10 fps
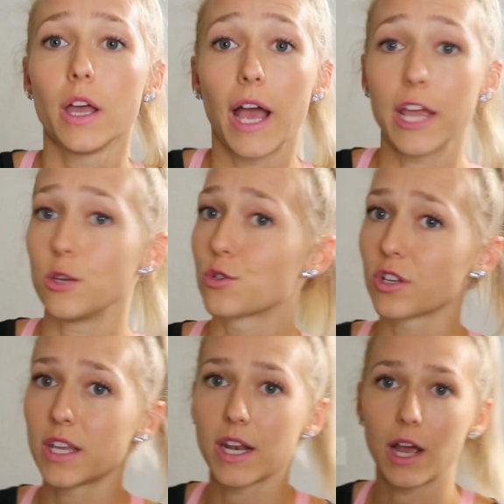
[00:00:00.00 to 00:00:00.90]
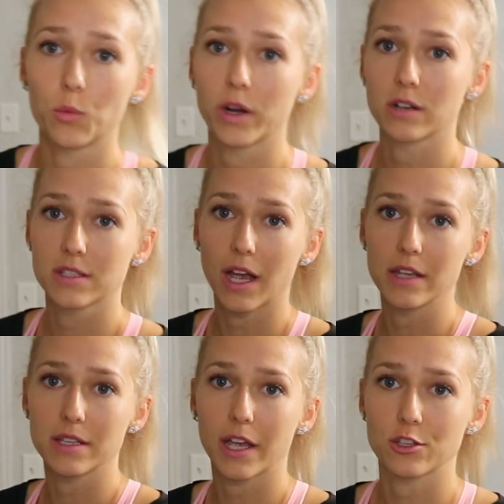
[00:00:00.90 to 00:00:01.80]
I usually cannot wear a
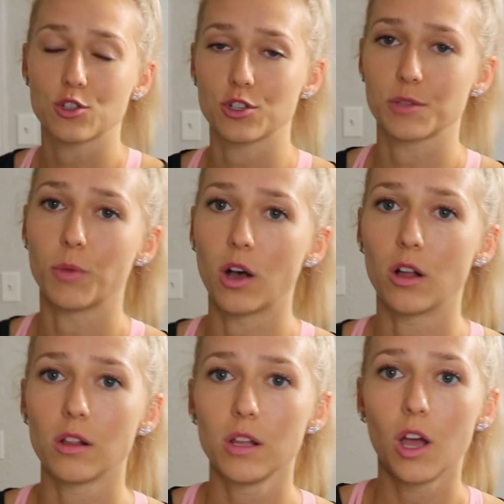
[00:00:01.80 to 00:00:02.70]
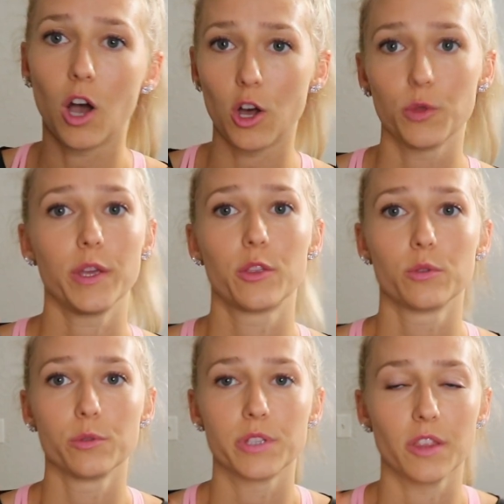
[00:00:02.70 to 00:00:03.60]
size extra small all the way
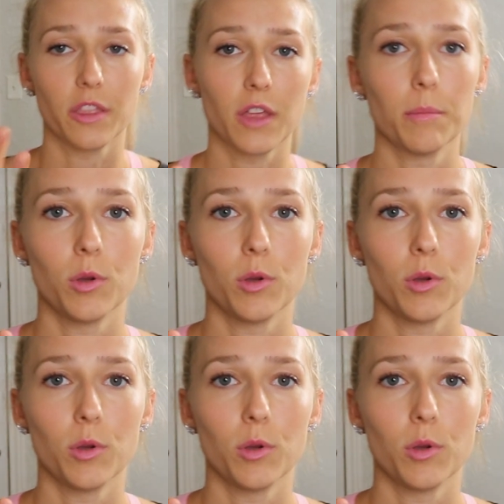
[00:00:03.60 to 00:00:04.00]
through to the thumb